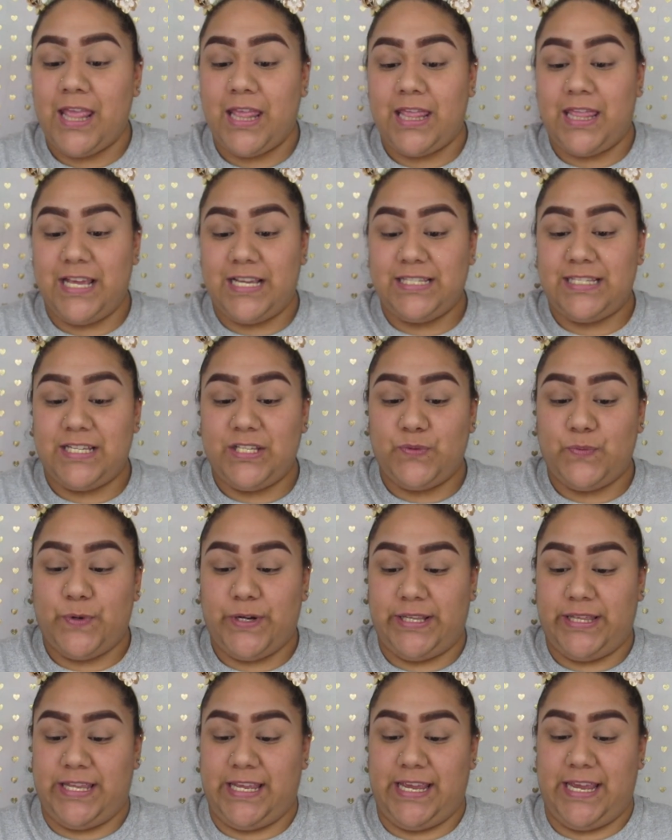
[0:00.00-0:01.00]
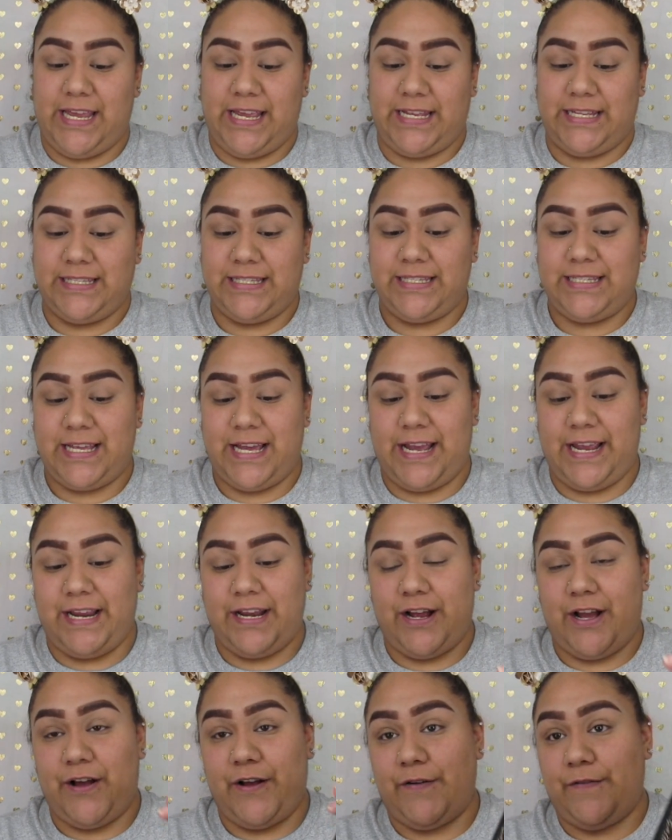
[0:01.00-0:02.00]
this is what the
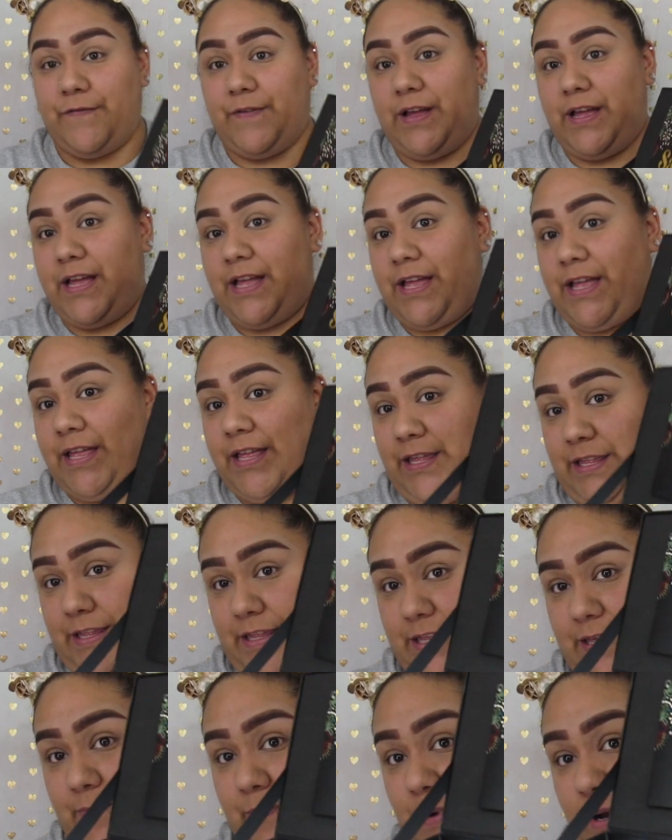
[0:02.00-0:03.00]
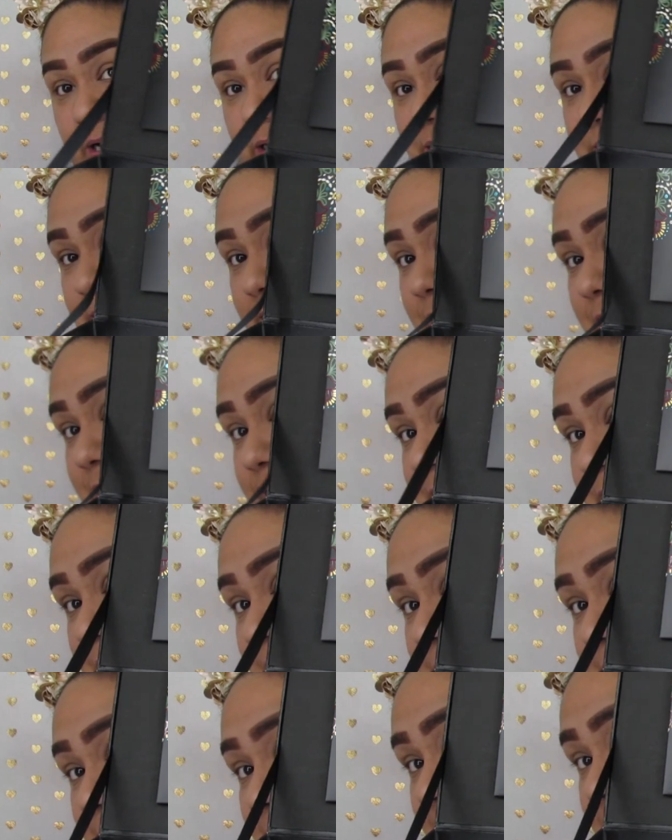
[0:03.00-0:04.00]
inside of the box looks
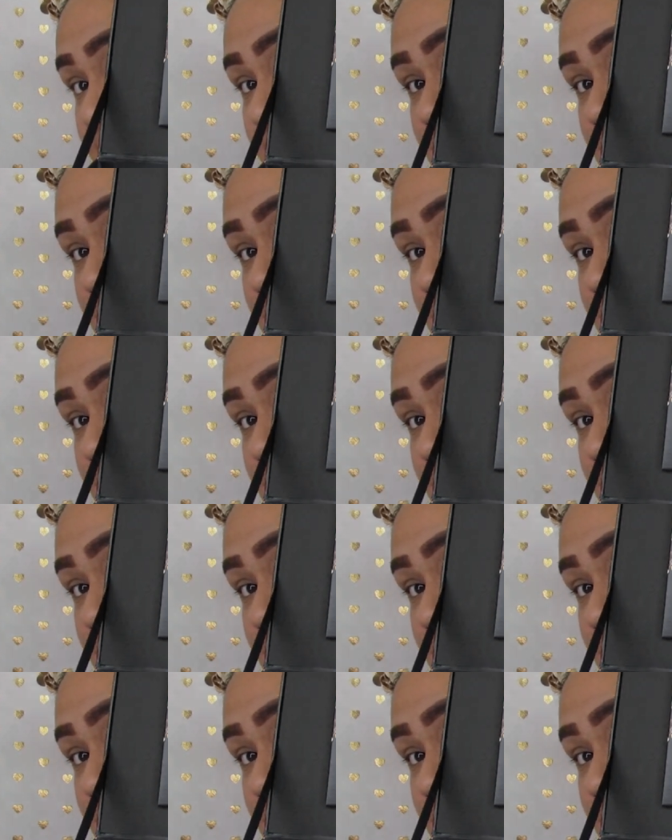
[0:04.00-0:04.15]
like.